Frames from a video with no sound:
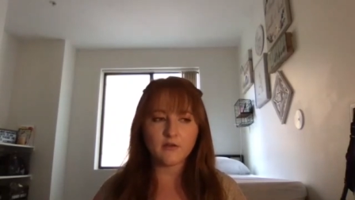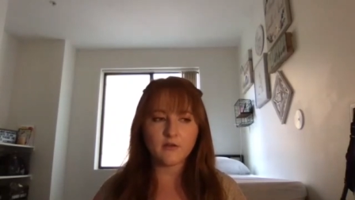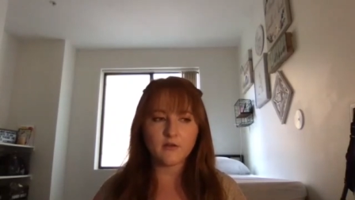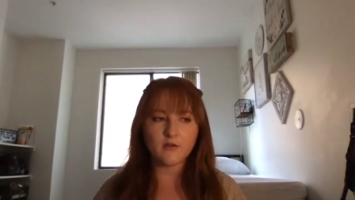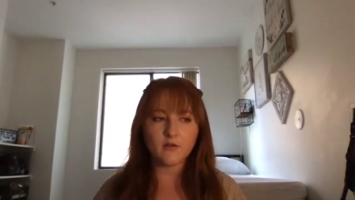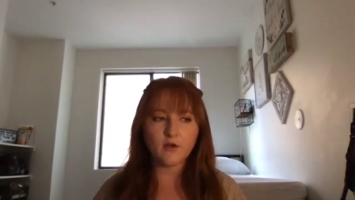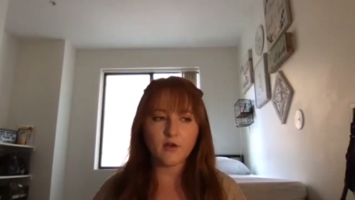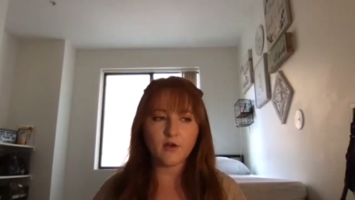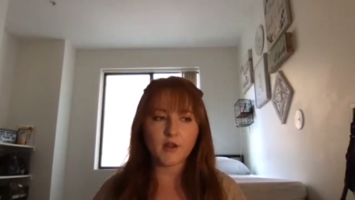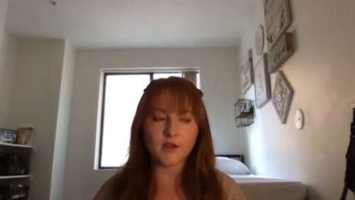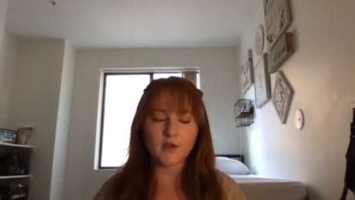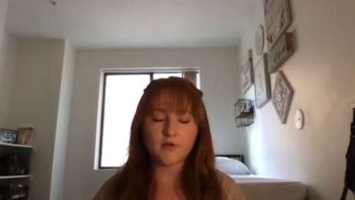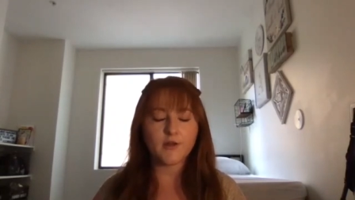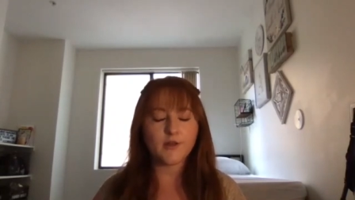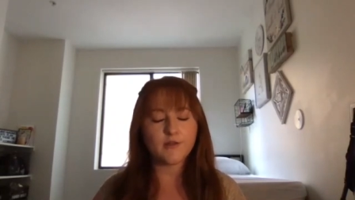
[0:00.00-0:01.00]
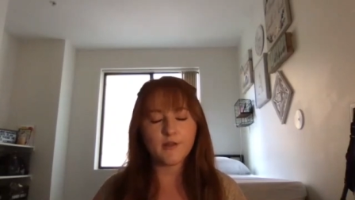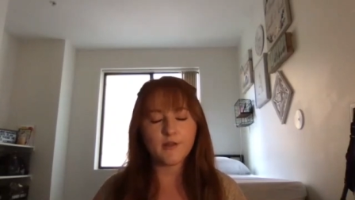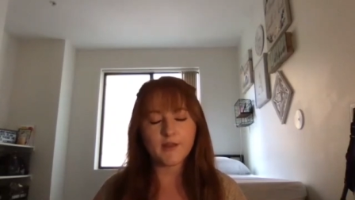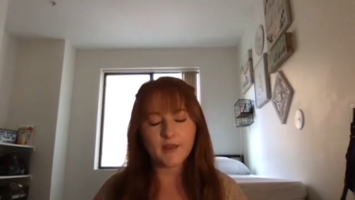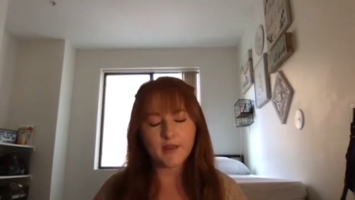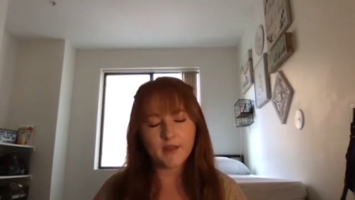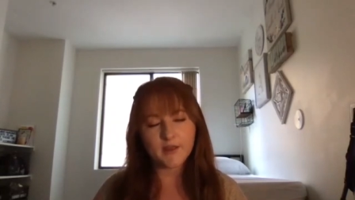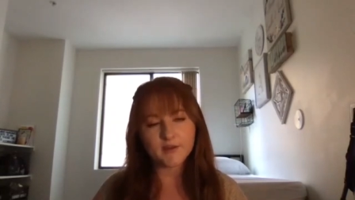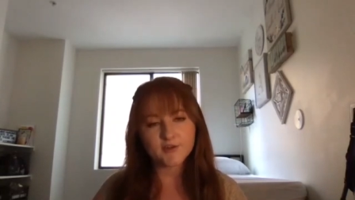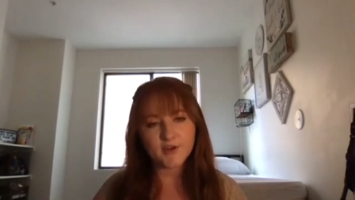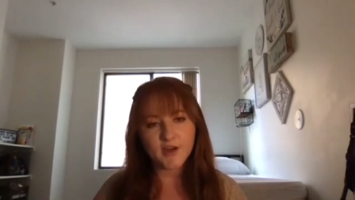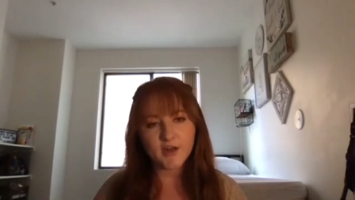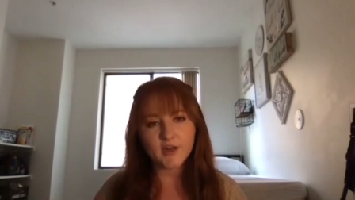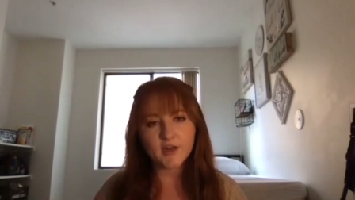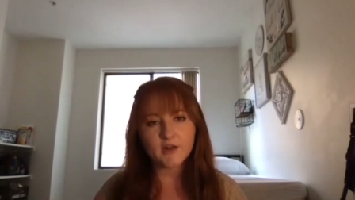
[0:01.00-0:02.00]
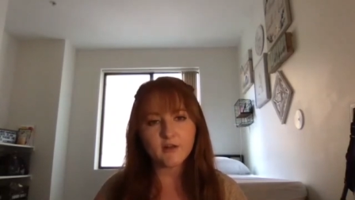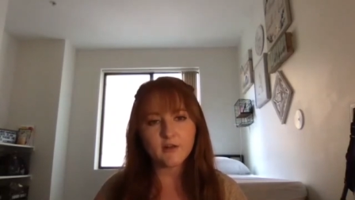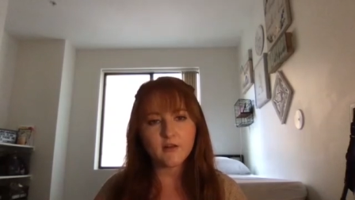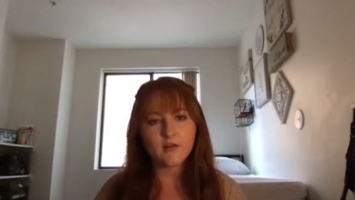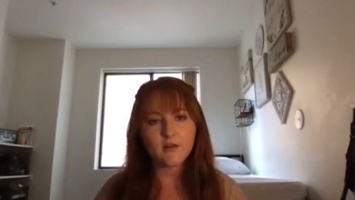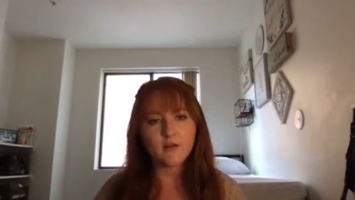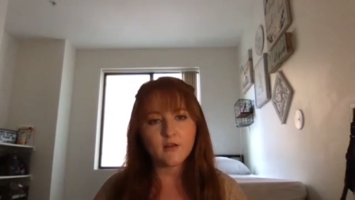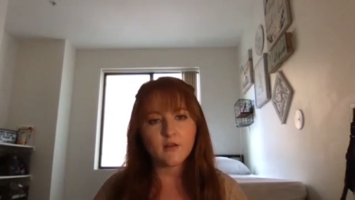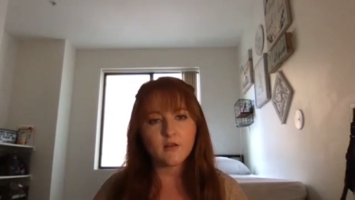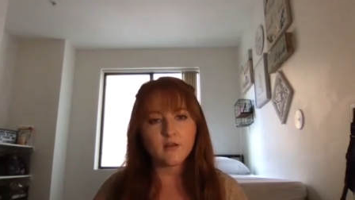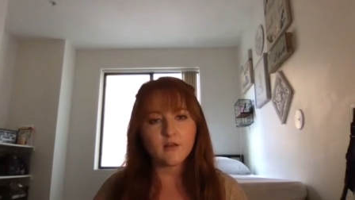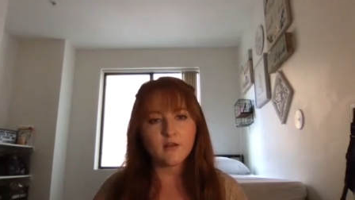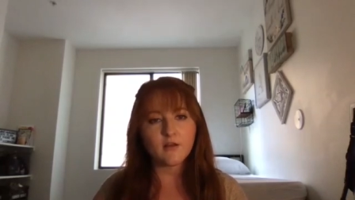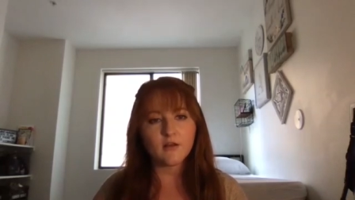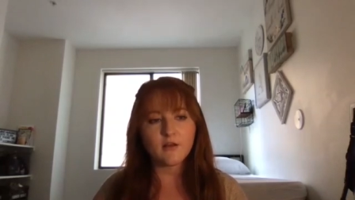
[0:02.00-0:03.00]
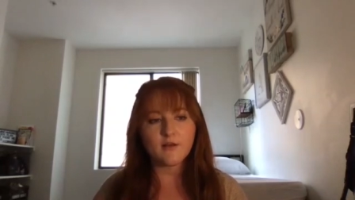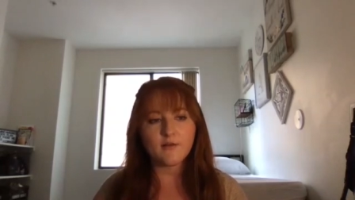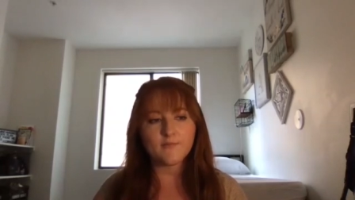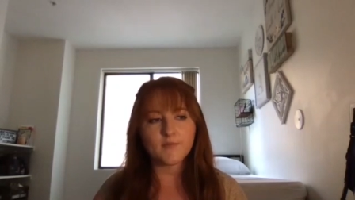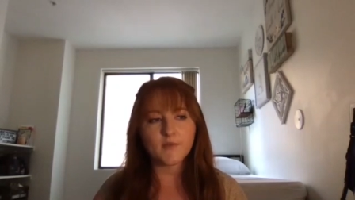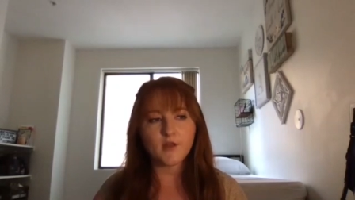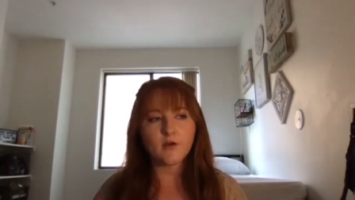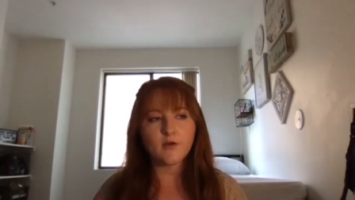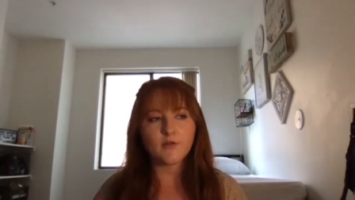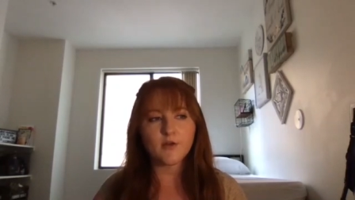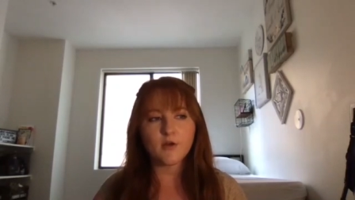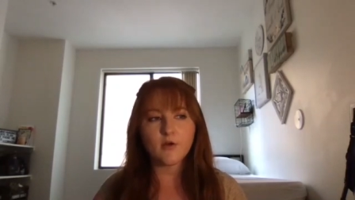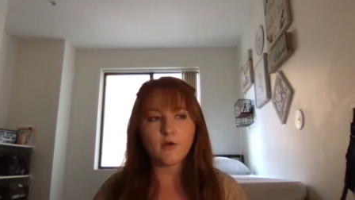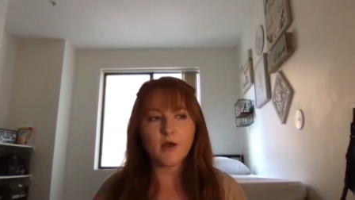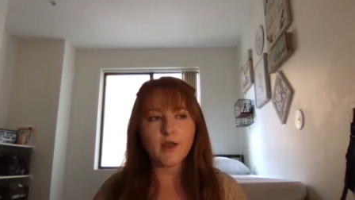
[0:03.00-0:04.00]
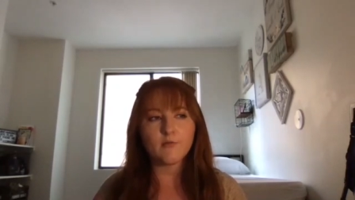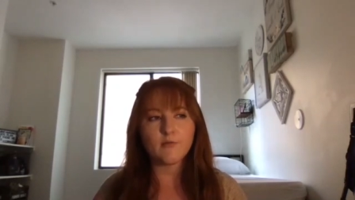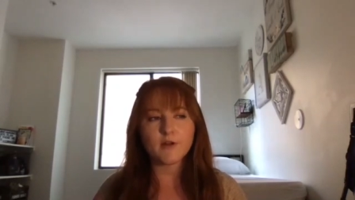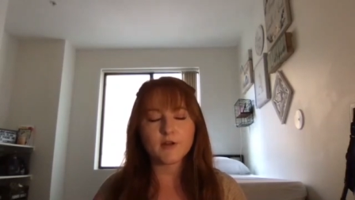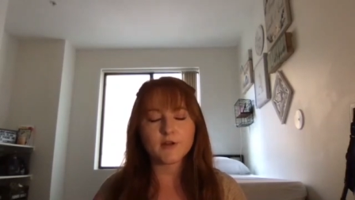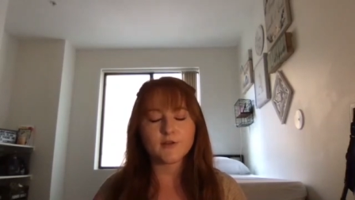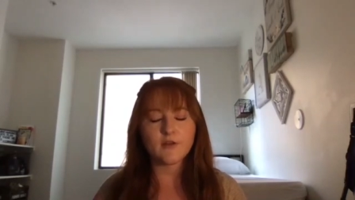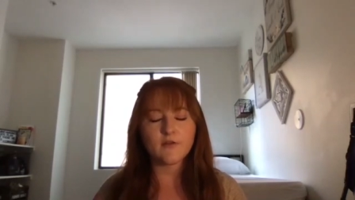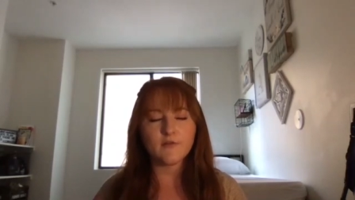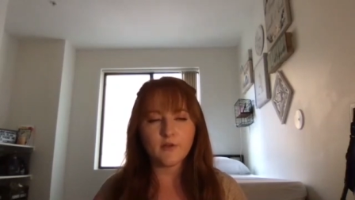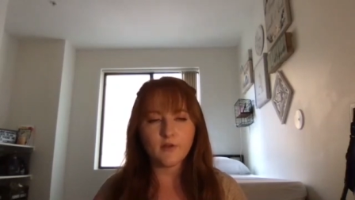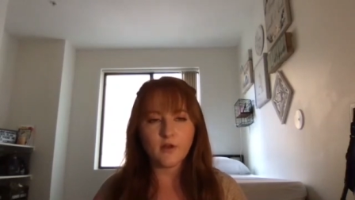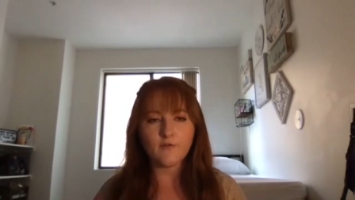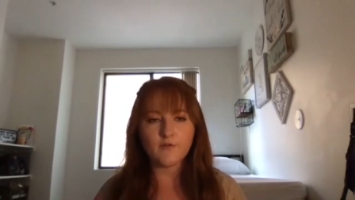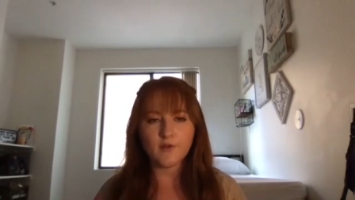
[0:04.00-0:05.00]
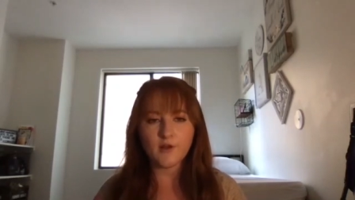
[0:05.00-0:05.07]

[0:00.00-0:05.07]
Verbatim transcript: cardio, either like a HIIT training um, although I wouldn't do that very often.